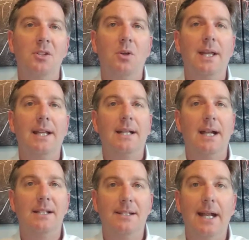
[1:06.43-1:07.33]
So again,
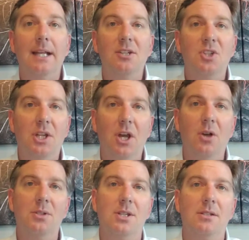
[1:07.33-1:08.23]
kind of steady as she
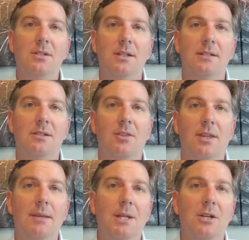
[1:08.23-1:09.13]
goes is the
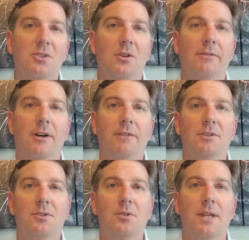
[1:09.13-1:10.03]
theme here so far
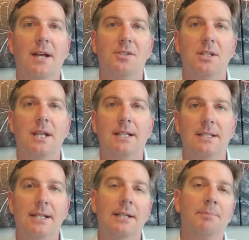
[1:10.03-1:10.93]
for
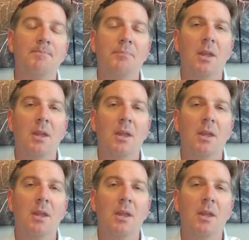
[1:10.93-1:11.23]
2019.